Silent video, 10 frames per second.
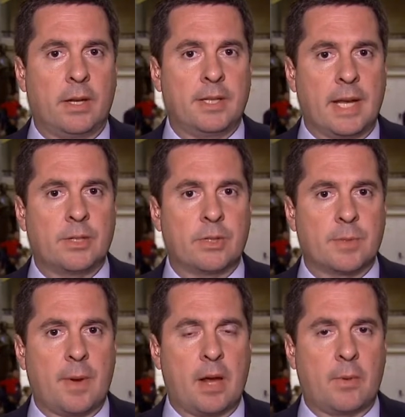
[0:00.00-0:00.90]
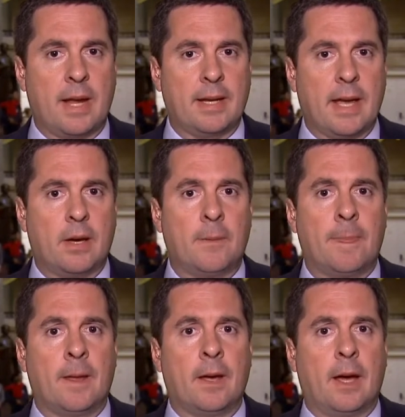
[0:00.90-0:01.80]
in a dangerous spot right now,
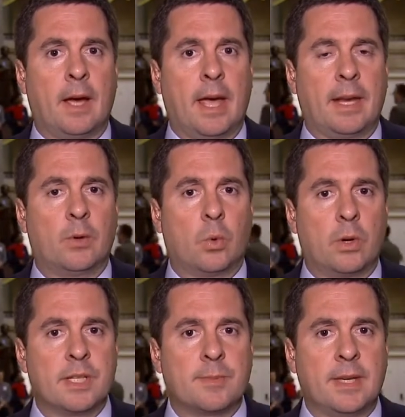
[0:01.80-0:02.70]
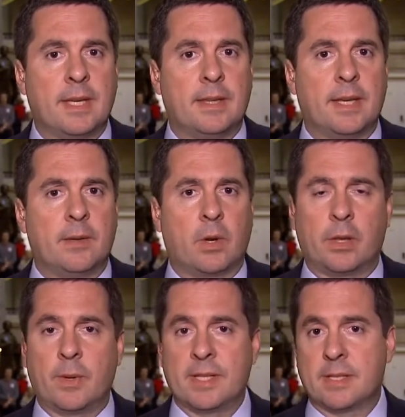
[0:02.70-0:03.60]
and it worries me that one
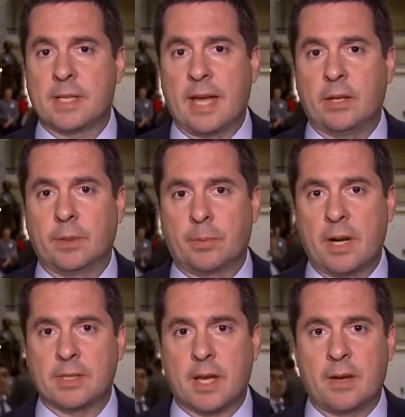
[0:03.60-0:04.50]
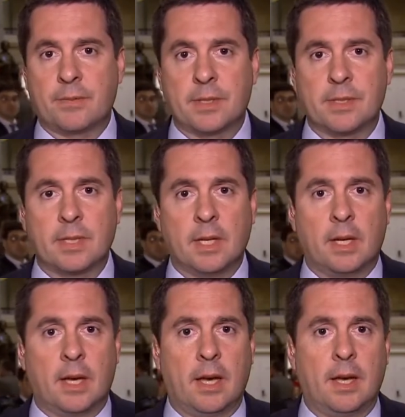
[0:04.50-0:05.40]
of the reasons I held a press conference
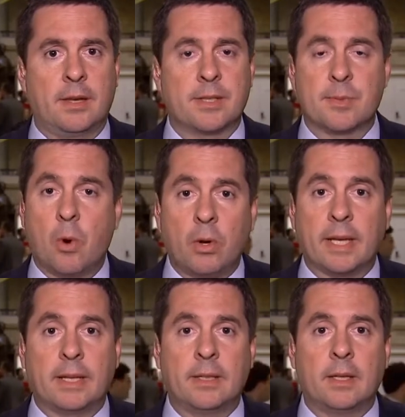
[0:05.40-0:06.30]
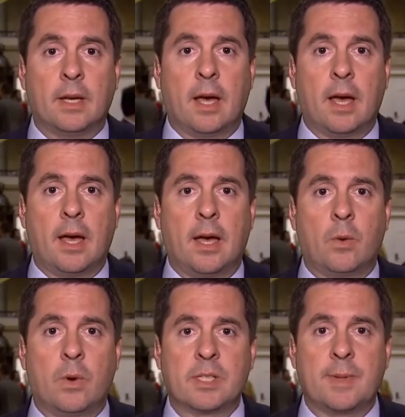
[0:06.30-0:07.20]
this morning
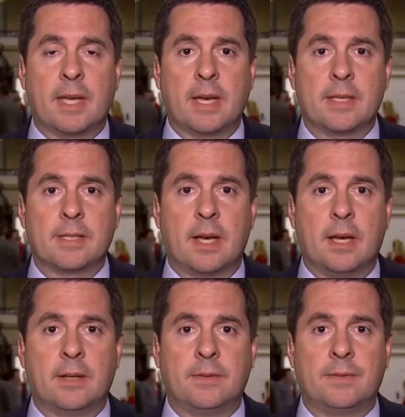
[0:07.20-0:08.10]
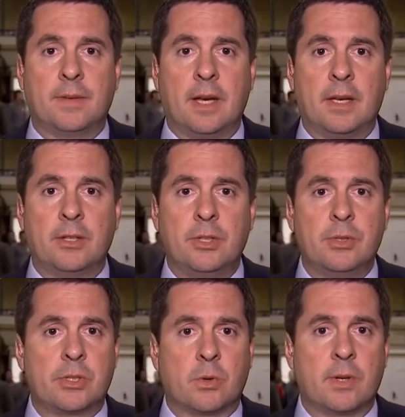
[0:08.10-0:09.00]
was because of
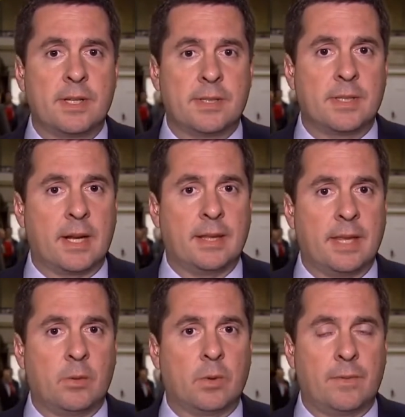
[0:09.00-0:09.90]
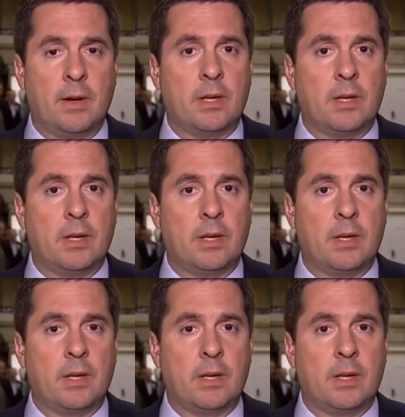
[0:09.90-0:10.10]
news stories that I think were very